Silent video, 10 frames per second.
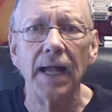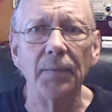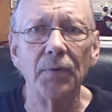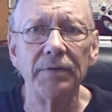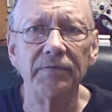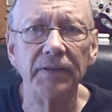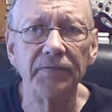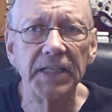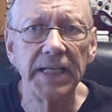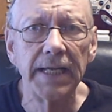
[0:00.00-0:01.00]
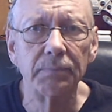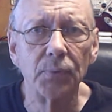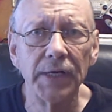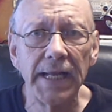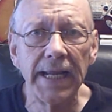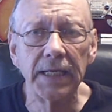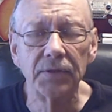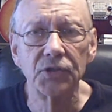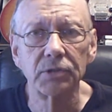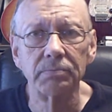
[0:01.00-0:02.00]
I'm
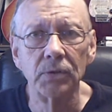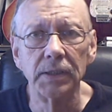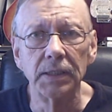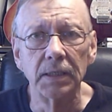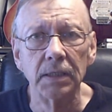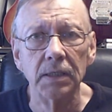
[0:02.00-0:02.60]
158.8 this morning.